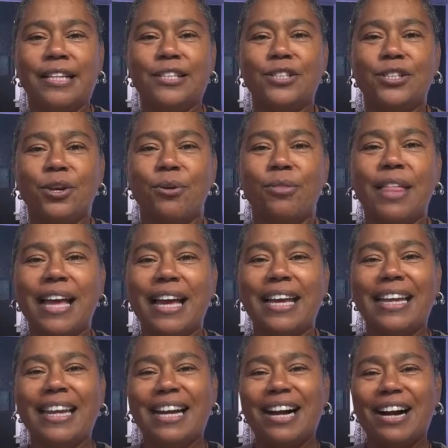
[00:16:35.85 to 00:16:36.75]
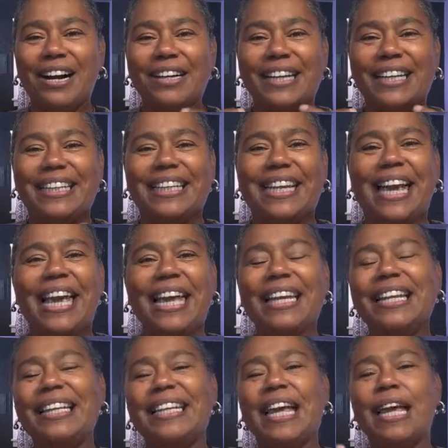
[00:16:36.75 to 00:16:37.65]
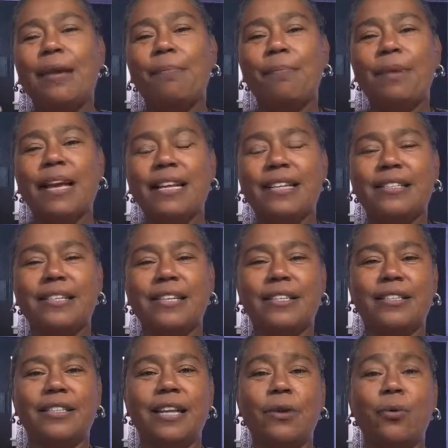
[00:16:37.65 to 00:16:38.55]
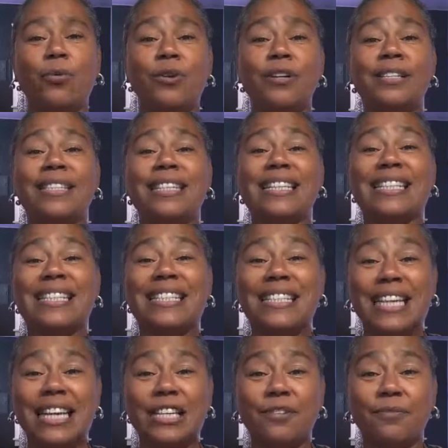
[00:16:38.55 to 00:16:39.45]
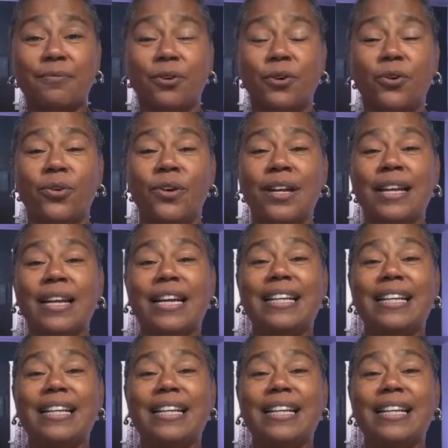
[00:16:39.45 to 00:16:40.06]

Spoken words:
so that on a day-to-day basis that we're successful